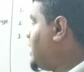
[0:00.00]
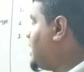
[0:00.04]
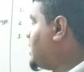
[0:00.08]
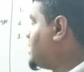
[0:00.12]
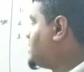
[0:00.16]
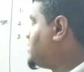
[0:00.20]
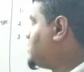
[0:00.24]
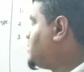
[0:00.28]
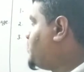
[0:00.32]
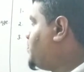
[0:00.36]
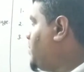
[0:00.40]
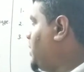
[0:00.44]

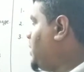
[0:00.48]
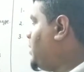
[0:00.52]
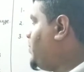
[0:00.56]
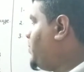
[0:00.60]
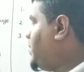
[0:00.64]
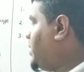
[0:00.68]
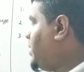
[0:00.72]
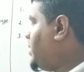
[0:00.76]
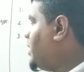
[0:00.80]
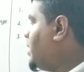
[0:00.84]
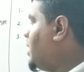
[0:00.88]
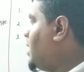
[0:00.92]
S, P,
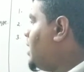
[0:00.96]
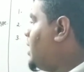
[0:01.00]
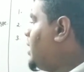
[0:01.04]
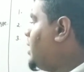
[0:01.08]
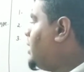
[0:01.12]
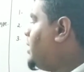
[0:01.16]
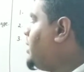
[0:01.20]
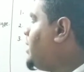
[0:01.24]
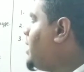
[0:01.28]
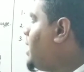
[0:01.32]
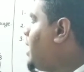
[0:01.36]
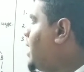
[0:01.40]
B.
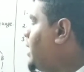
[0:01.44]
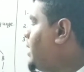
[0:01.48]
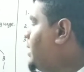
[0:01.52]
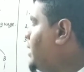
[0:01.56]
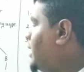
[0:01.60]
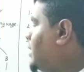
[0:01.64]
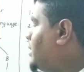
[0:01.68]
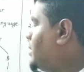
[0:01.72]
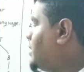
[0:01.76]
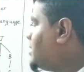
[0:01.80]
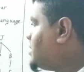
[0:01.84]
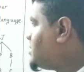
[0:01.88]
Here
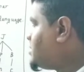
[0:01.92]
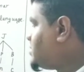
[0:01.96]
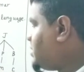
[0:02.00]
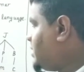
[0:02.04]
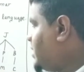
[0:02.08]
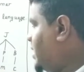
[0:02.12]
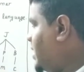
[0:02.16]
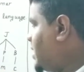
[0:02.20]
again this